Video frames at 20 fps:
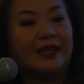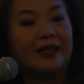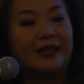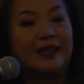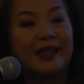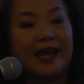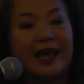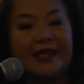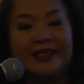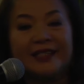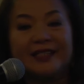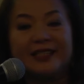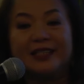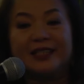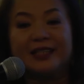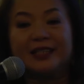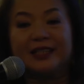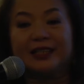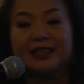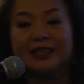That's
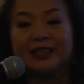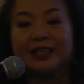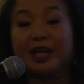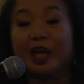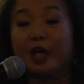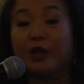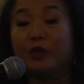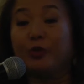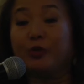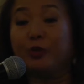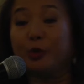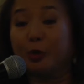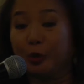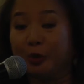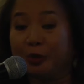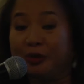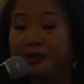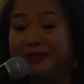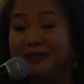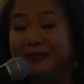the Cannon
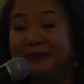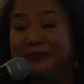Road.